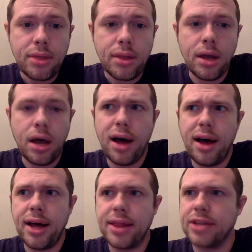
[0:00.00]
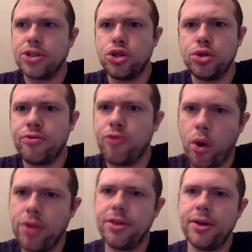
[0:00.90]
I think it's June
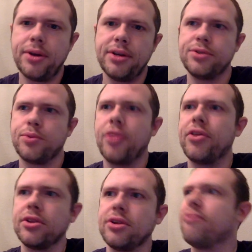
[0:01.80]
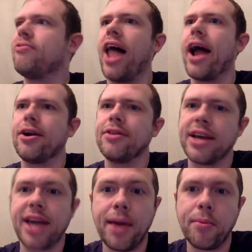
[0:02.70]
4th is what their little flyer
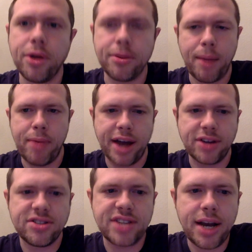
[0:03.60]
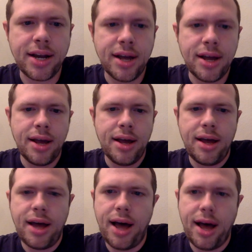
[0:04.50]
that came with my package said.
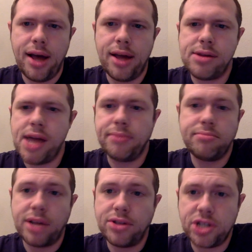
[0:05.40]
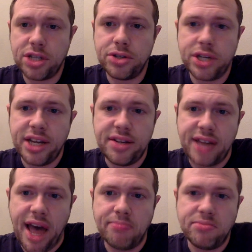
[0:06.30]
And I'd suggest looking into
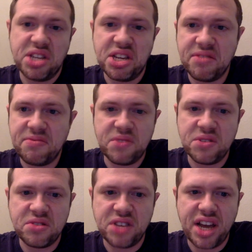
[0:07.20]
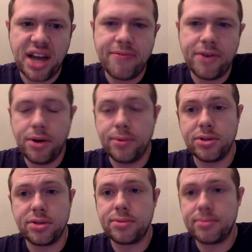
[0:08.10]
that and seeing if this looks like a game for you.
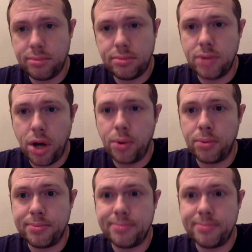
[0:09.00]
Just know